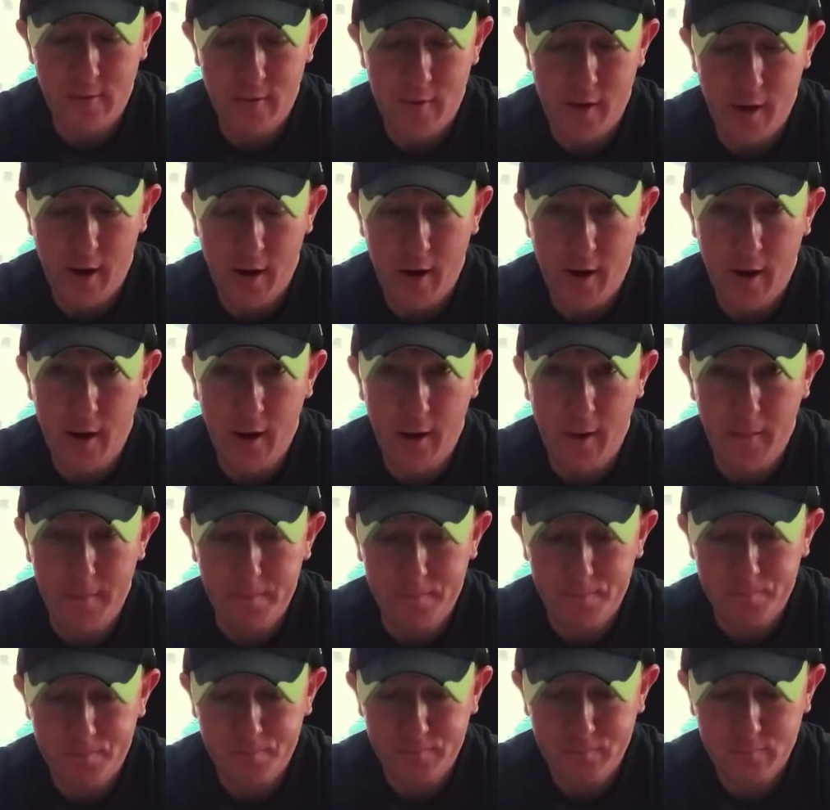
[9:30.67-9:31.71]
I've
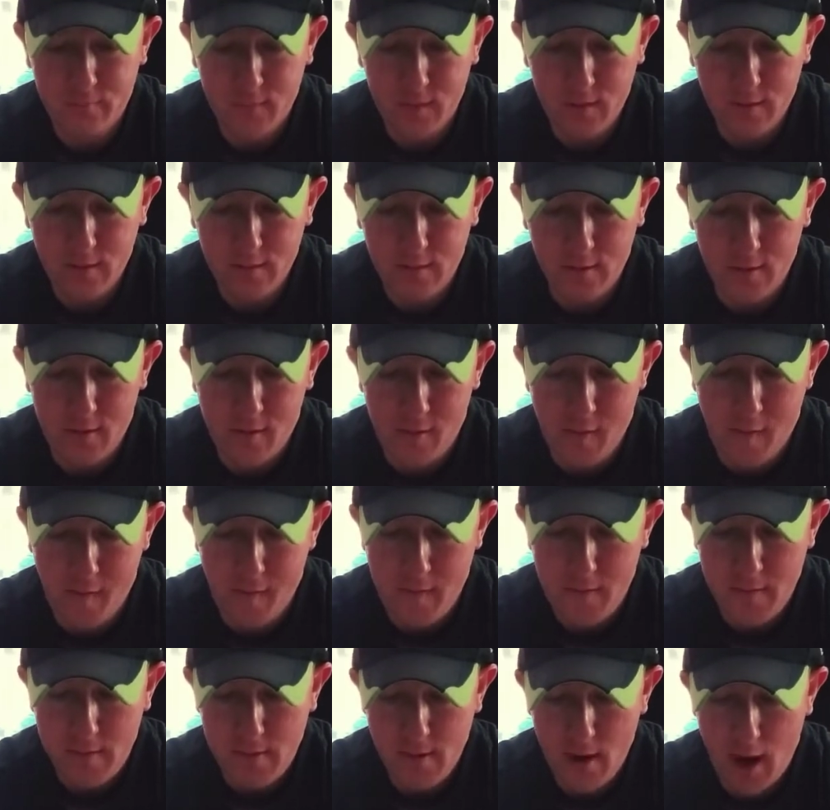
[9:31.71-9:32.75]

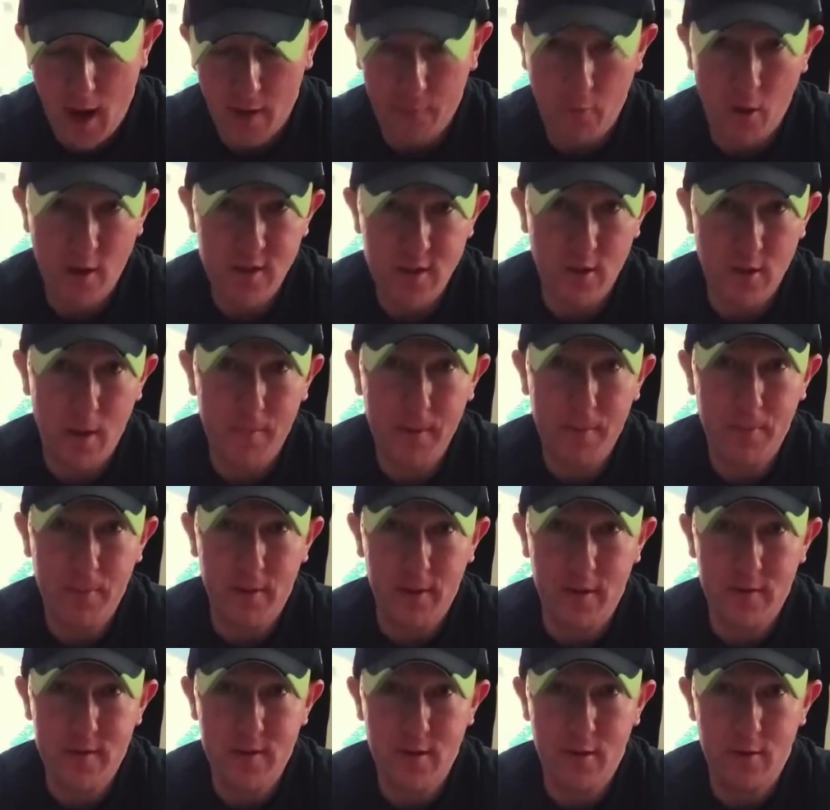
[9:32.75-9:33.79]
watched a lot of people on
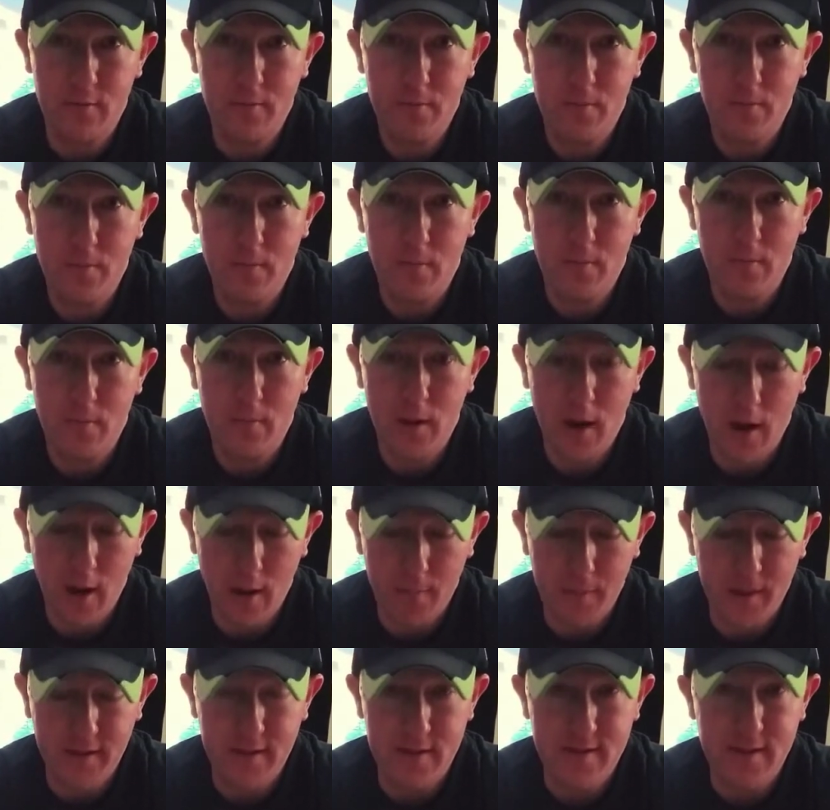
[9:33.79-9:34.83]
YouTube
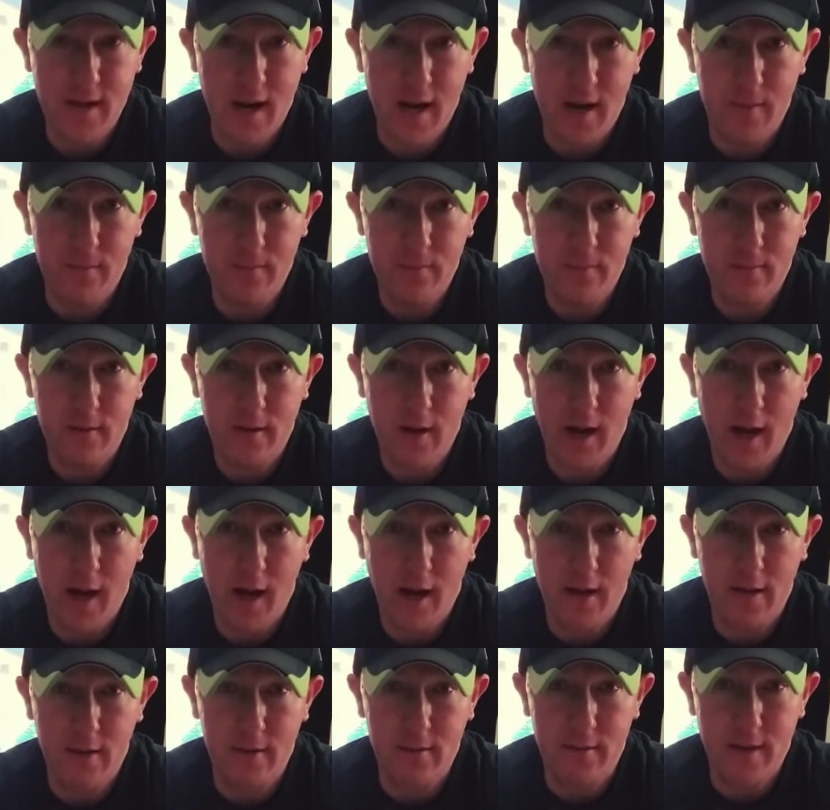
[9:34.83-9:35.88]
beat this game,
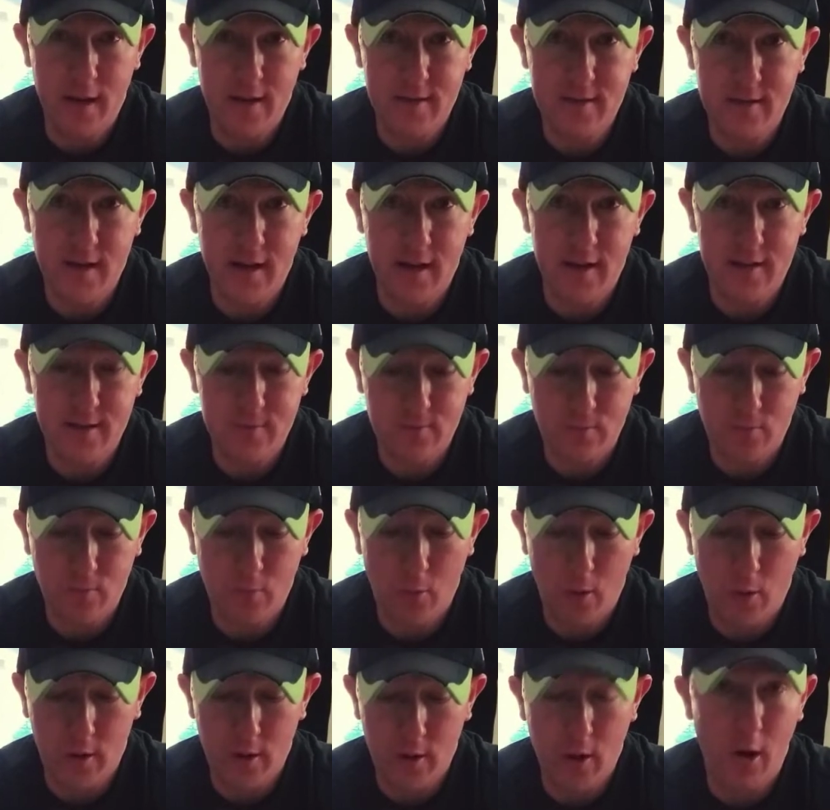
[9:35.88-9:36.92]
and they say it's
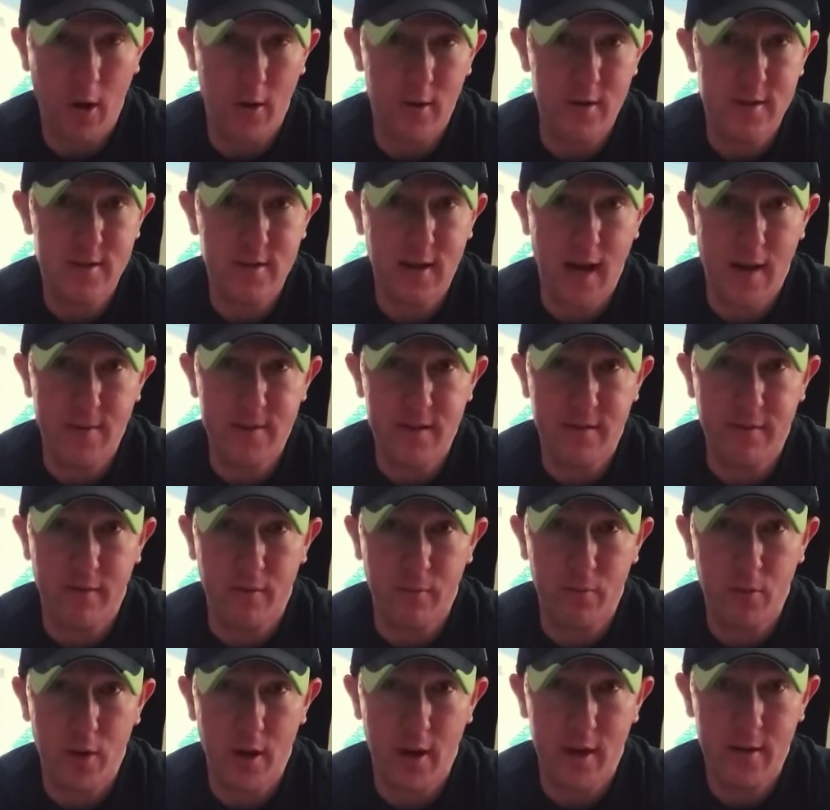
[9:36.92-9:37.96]
one of the hardest games they've ever
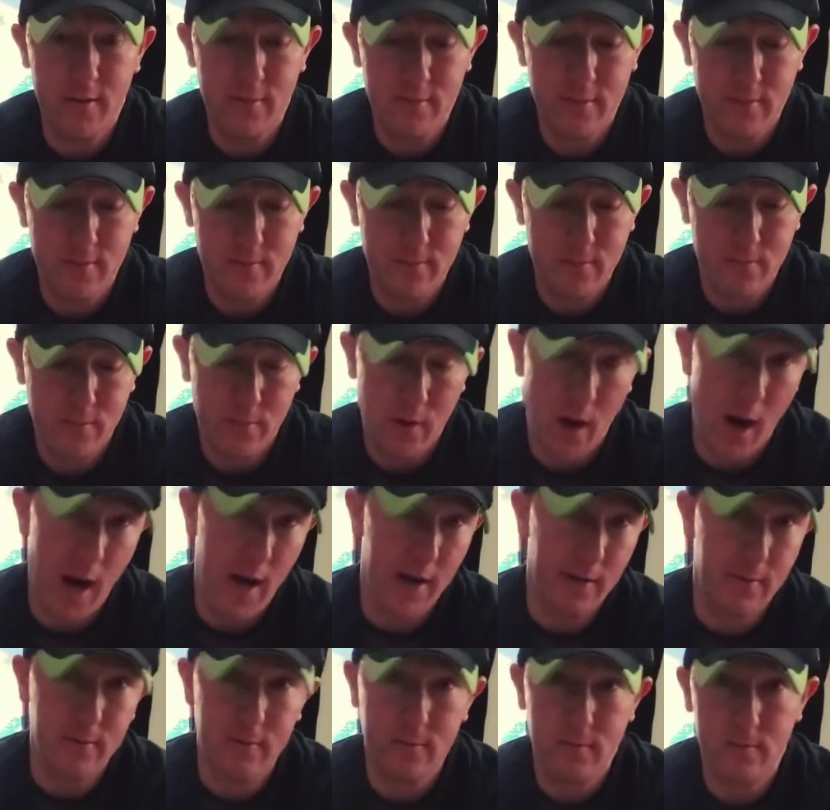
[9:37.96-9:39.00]
played.
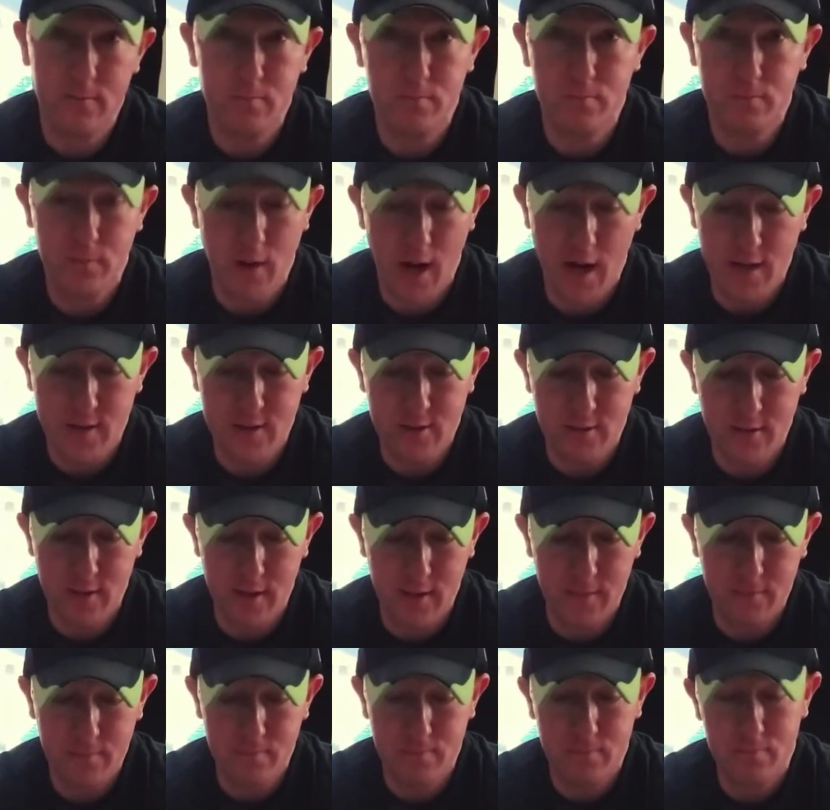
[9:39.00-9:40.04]
I
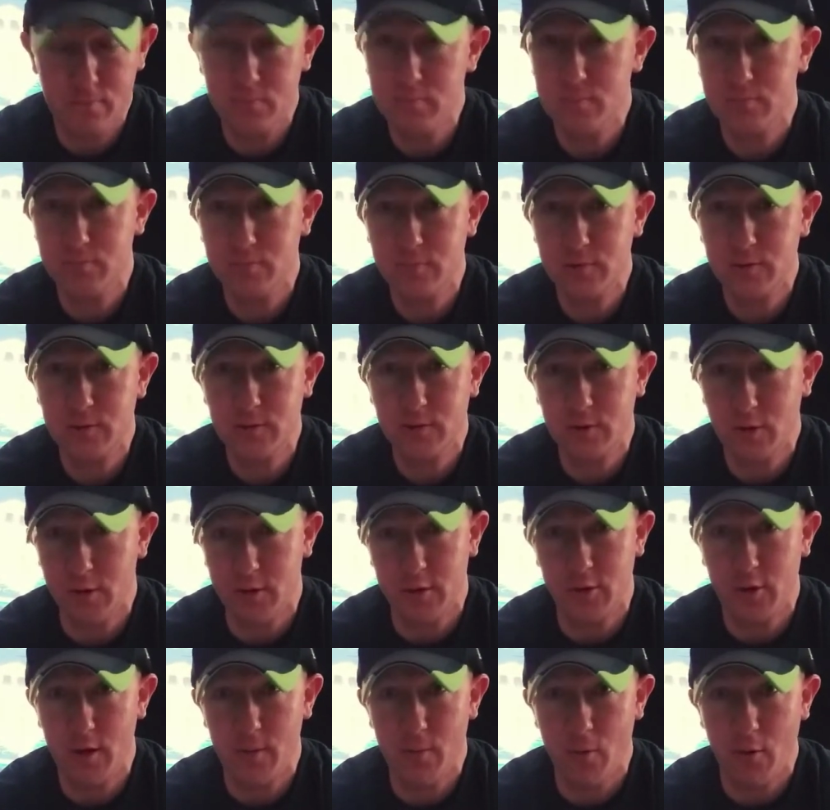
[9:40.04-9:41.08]
actually couldn't
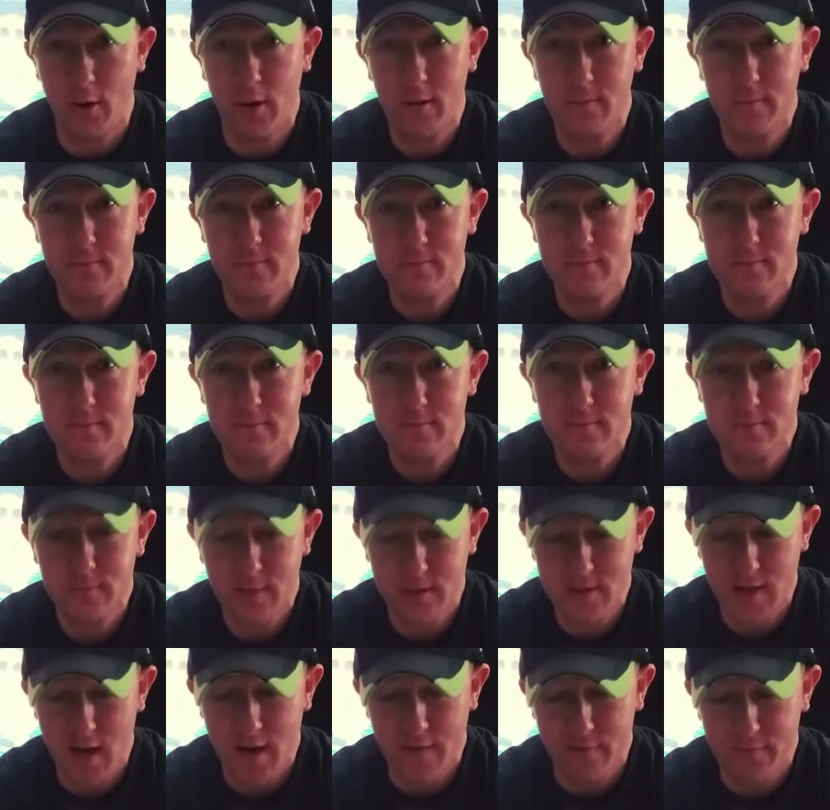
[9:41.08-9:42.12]
agree more,
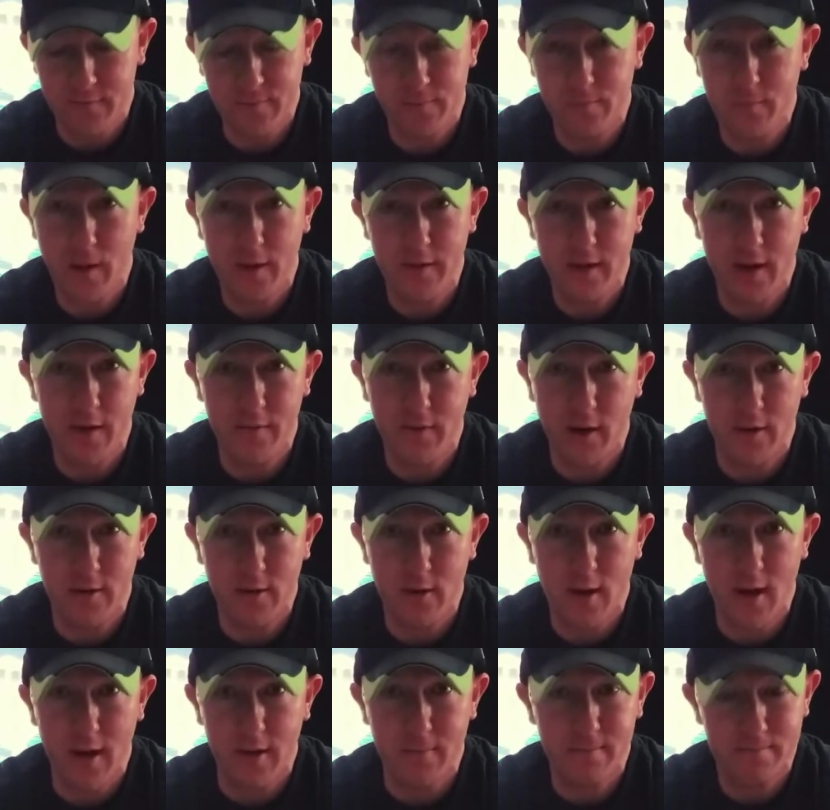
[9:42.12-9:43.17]
because I think I've gotten to
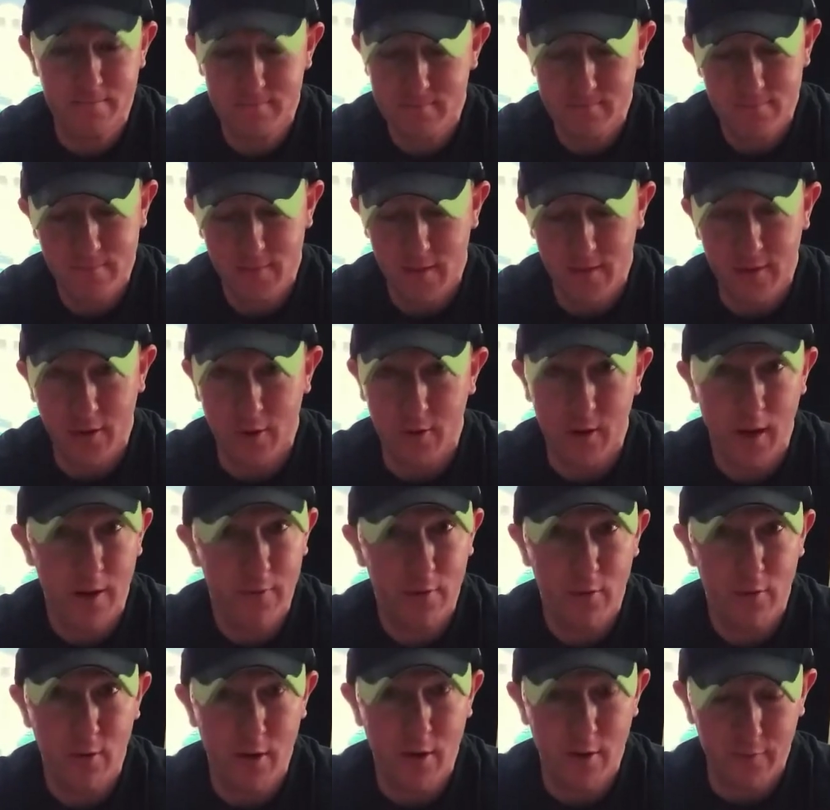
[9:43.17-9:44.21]
like the 3rd
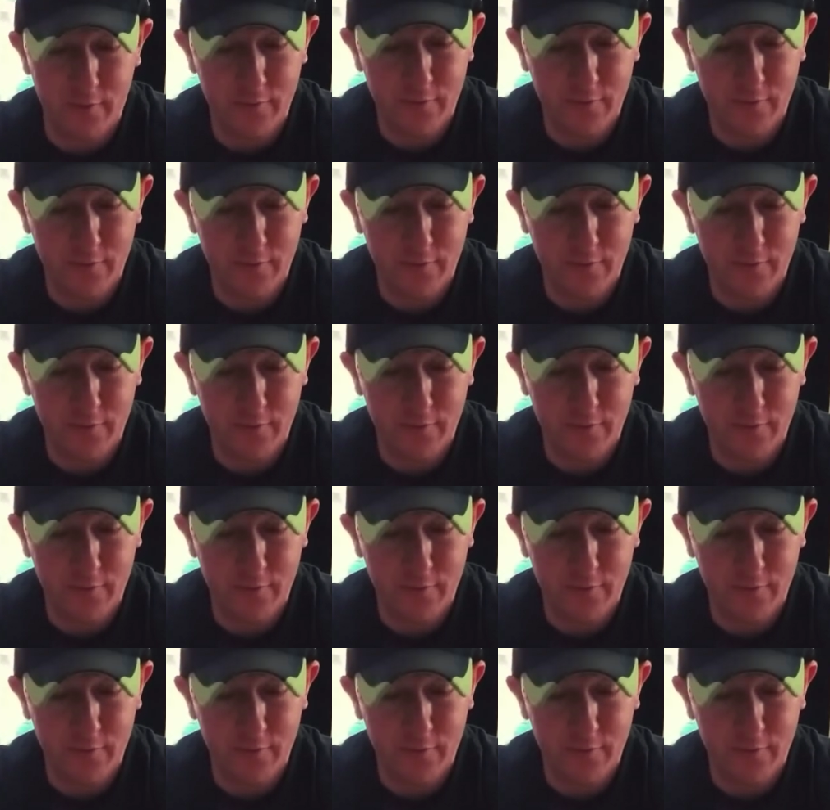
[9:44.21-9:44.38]
level of